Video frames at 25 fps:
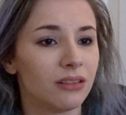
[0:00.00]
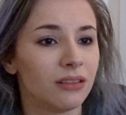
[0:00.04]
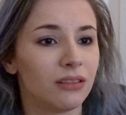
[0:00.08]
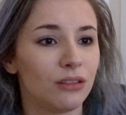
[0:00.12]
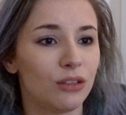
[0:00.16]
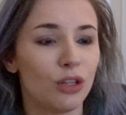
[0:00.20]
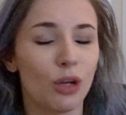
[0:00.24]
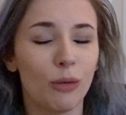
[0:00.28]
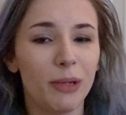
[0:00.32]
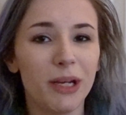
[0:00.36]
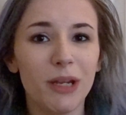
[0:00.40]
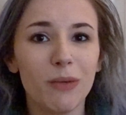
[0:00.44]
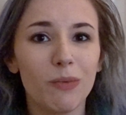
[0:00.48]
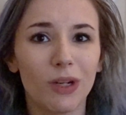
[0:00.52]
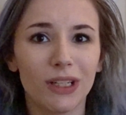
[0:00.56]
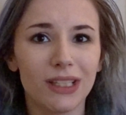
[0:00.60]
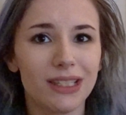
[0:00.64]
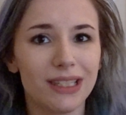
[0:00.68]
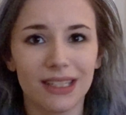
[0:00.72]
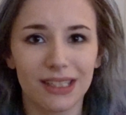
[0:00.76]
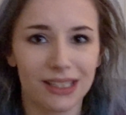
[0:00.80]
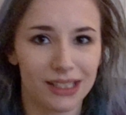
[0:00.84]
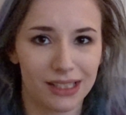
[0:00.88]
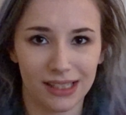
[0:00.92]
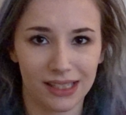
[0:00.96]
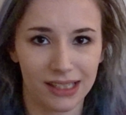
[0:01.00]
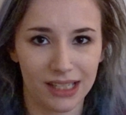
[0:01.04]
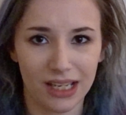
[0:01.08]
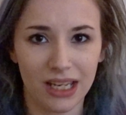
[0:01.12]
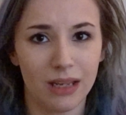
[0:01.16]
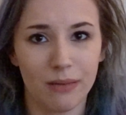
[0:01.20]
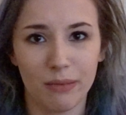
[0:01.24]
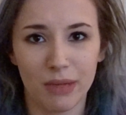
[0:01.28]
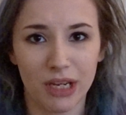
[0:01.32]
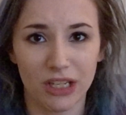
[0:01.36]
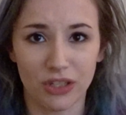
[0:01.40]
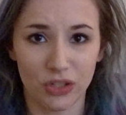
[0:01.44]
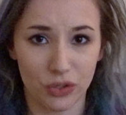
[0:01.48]
nobody wants to
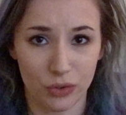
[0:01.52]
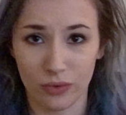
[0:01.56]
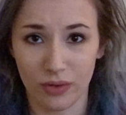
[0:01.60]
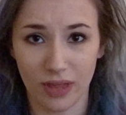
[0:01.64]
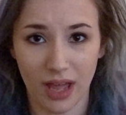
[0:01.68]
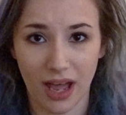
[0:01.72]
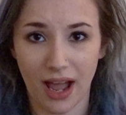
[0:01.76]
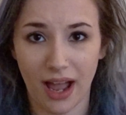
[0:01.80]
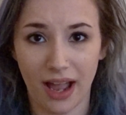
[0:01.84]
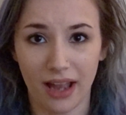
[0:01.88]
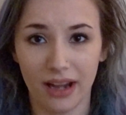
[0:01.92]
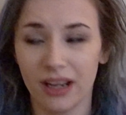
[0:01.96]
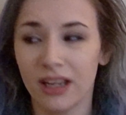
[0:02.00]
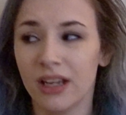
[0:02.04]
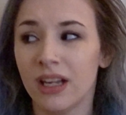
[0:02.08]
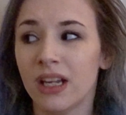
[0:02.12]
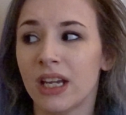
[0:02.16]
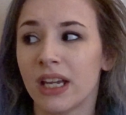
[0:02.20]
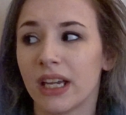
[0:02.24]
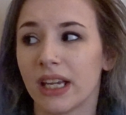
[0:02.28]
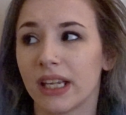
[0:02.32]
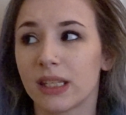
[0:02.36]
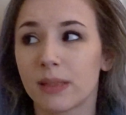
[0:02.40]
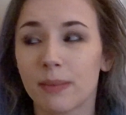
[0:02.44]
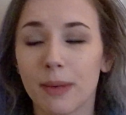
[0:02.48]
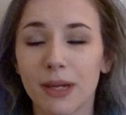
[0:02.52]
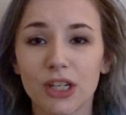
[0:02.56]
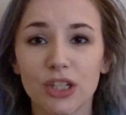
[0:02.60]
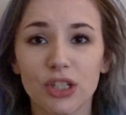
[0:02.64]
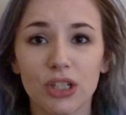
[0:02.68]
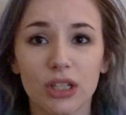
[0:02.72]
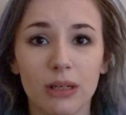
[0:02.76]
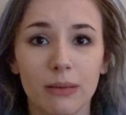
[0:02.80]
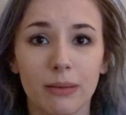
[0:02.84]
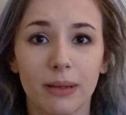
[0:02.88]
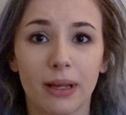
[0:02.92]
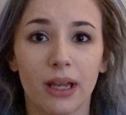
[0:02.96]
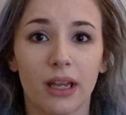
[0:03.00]
see me do that,
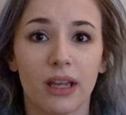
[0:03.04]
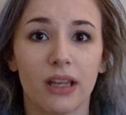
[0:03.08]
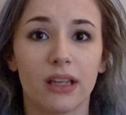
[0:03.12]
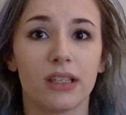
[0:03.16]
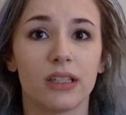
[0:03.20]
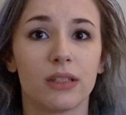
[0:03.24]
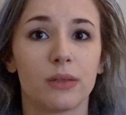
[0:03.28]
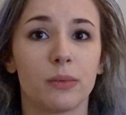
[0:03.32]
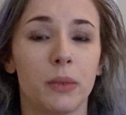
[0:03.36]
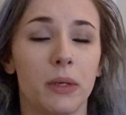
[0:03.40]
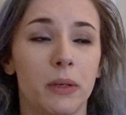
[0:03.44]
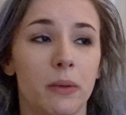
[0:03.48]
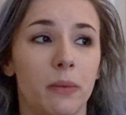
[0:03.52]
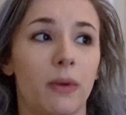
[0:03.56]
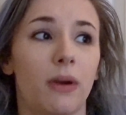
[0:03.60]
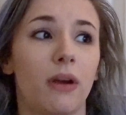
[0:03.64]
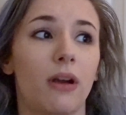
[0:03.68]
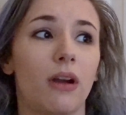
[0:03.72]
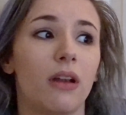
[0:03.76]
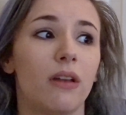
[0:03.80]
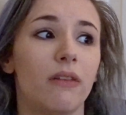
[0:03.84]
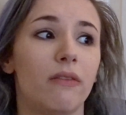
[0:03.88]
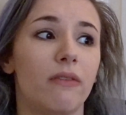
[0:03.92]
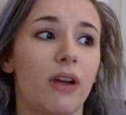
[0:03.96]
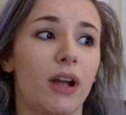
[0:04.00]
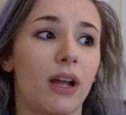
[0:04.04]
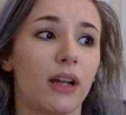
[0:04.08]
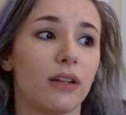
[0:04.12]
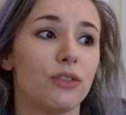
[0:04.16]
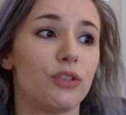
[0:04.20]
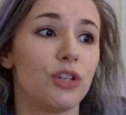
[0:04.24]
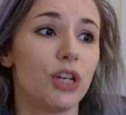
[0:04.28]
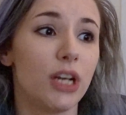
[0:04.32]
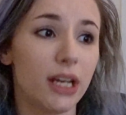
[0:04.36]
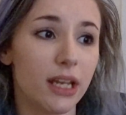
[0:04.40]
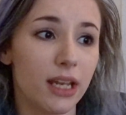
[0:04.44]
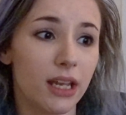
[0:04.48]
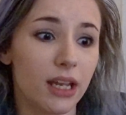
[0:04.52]
especially because we were in fact
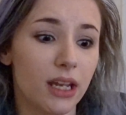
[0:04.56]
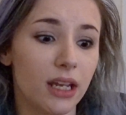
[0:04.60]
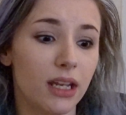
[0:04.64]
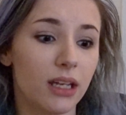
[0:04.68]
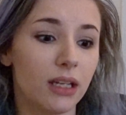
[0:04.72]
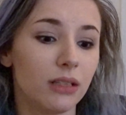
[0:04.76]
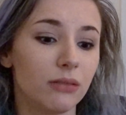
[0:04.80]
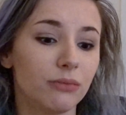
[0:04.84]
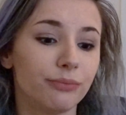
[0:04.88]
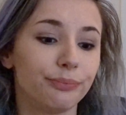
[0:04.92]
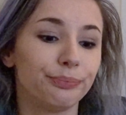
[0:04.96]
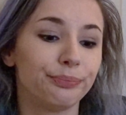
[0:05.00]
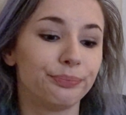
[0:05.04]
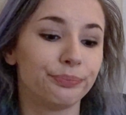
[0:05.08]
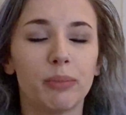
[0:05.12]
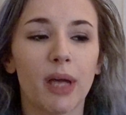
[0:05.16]
drinking.